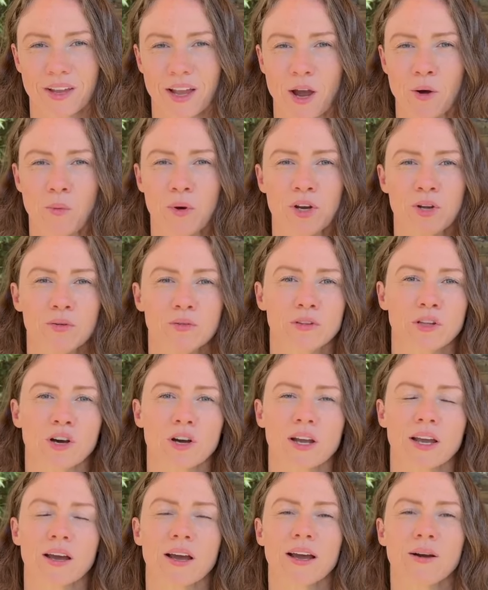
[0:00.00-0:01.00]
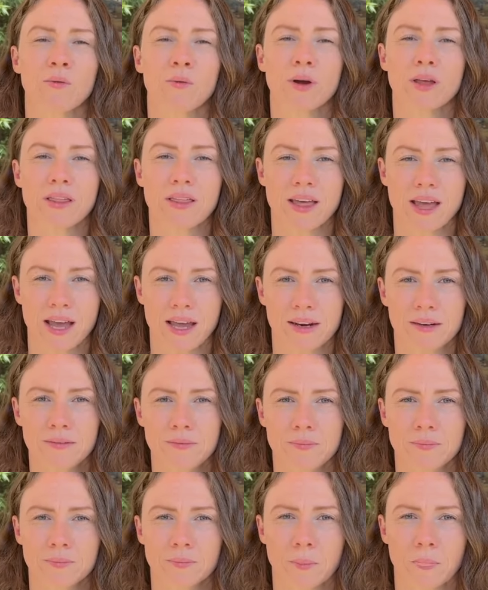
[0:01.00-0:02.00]
And when you look within,
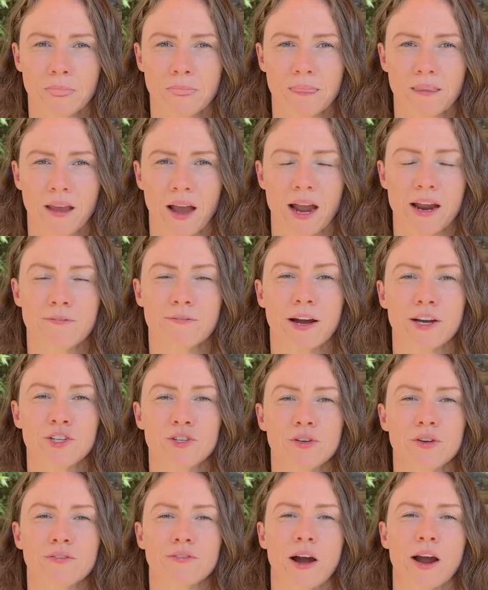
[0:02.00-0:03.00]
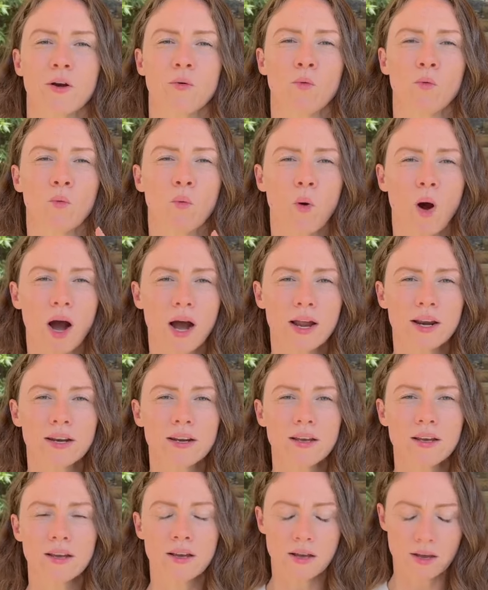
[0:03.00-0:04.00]
I invite you to find
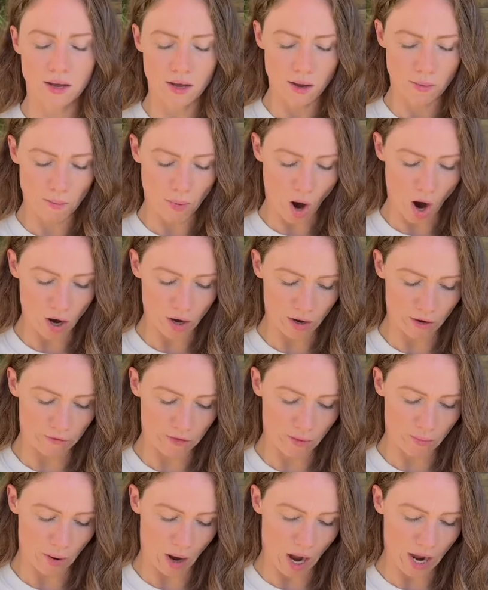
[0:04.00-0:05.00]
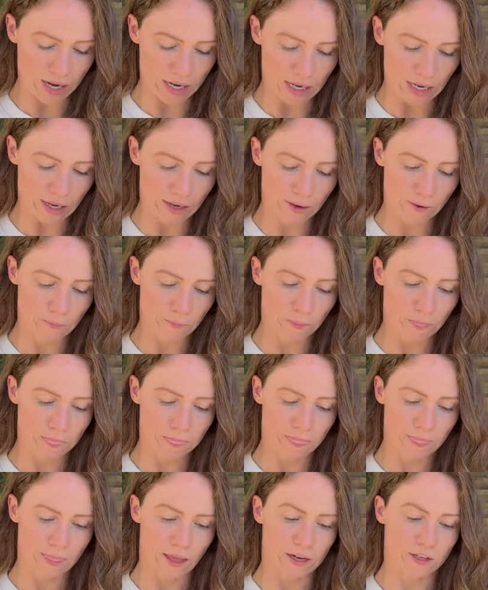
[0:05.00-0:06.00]
one part of the body
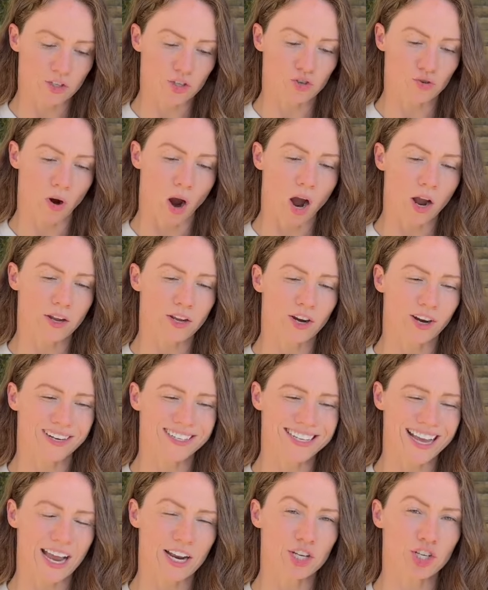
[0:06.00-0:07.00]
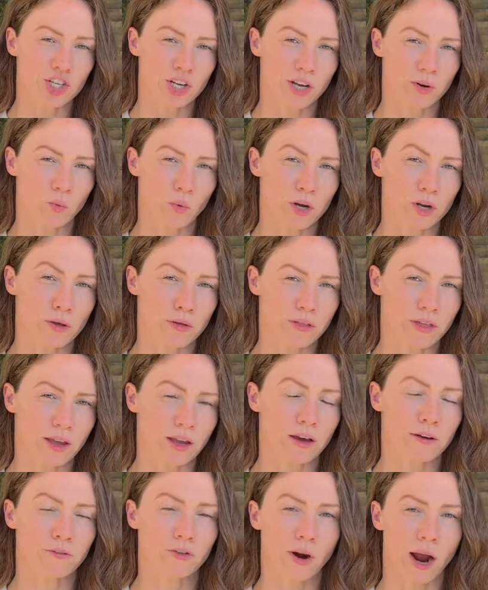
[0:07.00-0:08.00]
that is drawing your attention when you
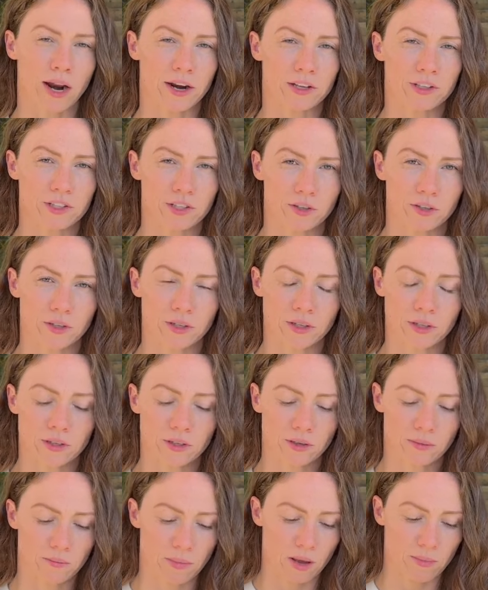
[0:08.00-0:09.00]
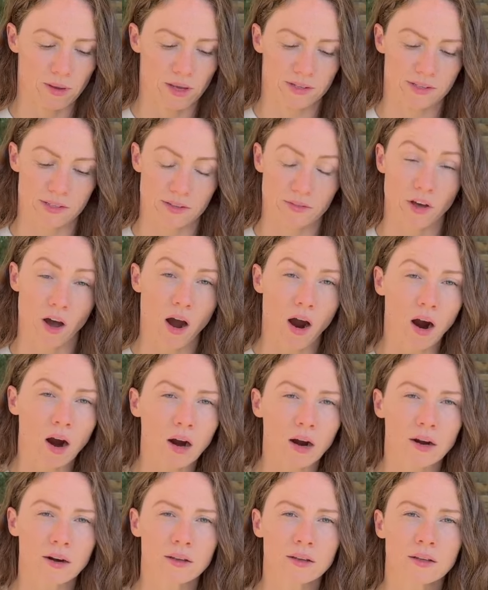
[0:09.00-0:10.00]
think of gratitude. Maybe it's in the
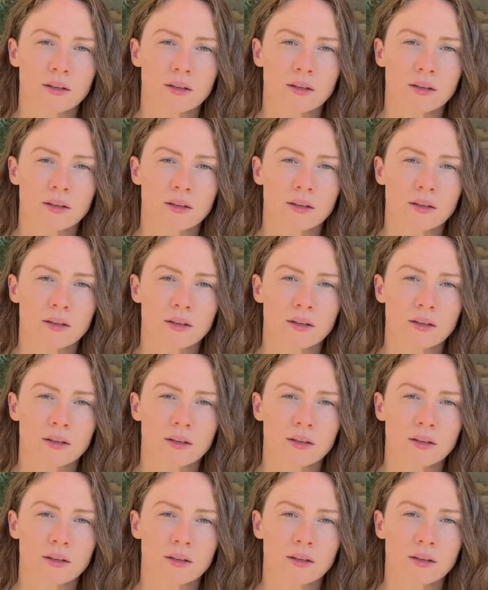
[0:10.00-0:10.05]
heart,